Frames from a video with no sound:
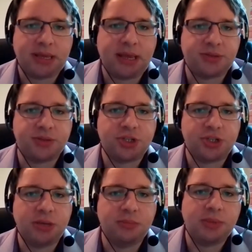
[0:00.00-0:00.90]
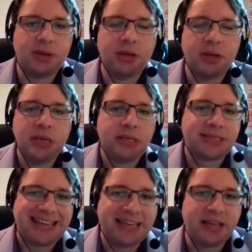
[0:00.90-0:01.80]
council chamber,
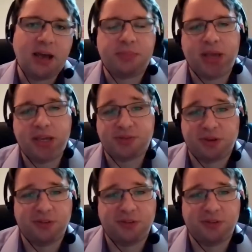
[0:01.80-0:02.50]
taking up casework.